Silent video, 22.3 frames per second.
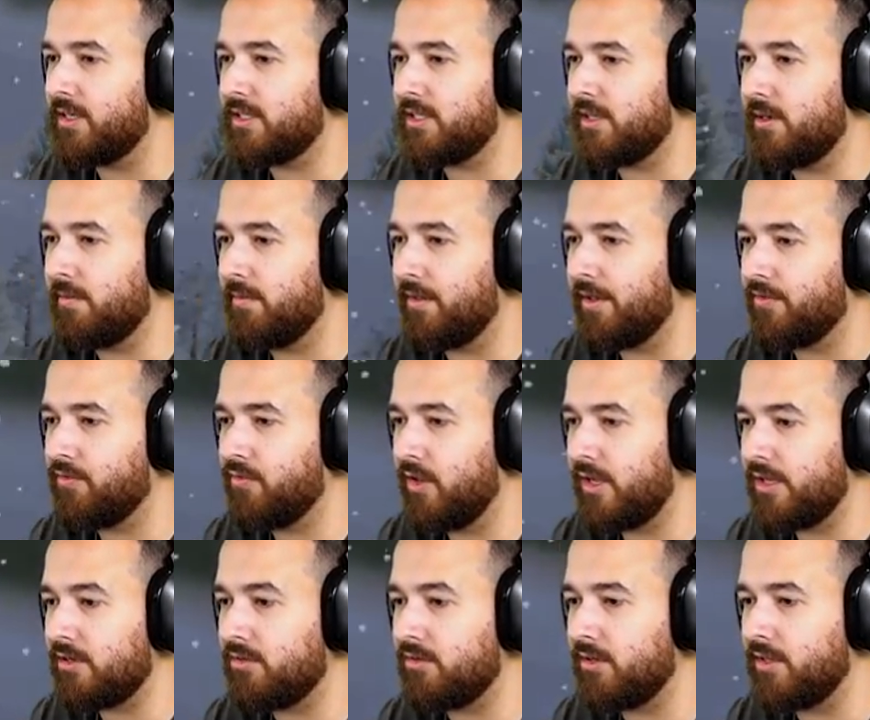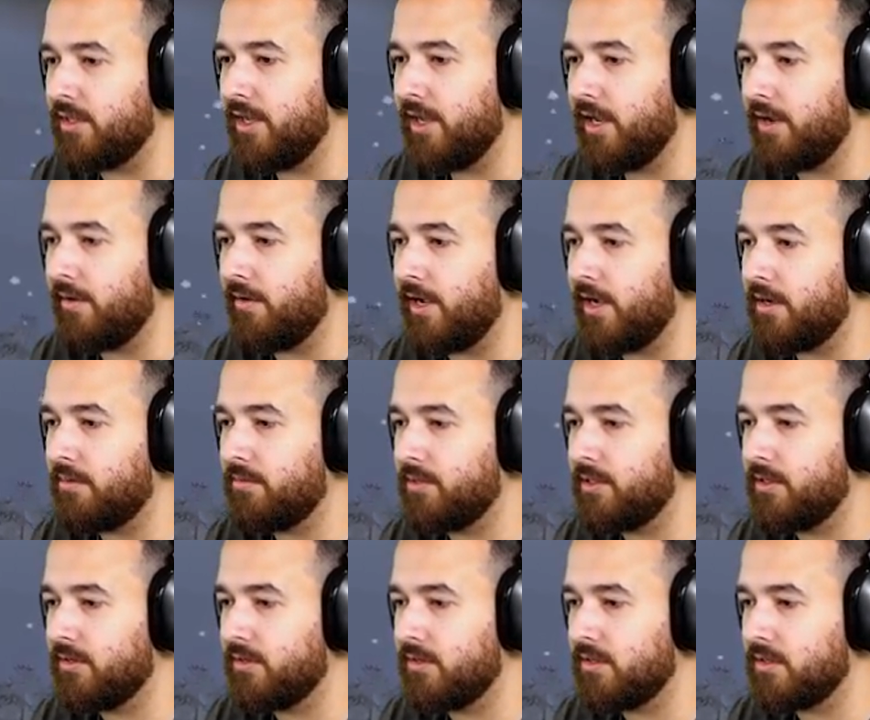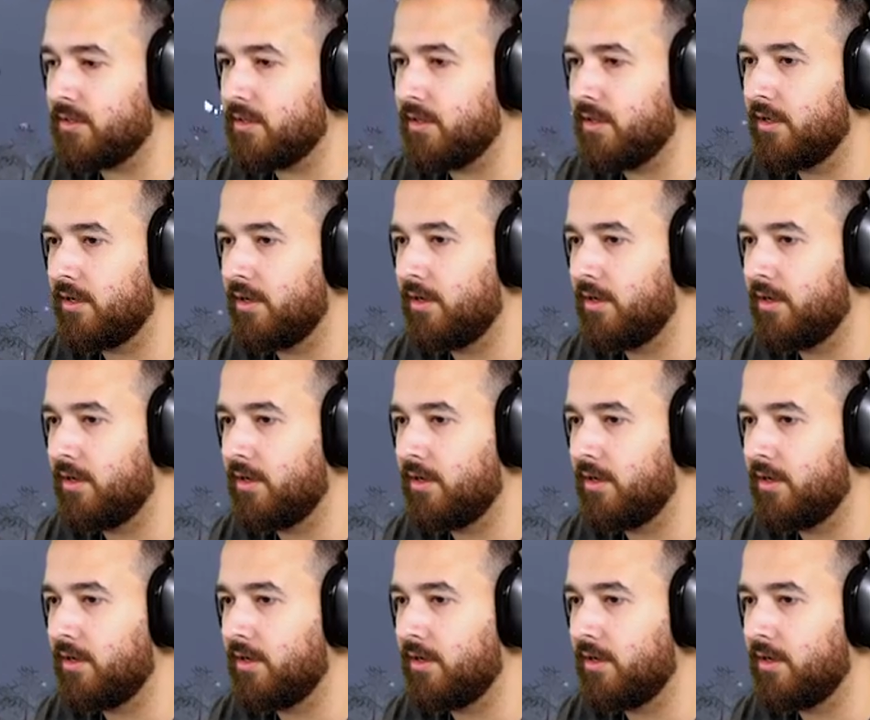see them like fly through the air. How come we don't just...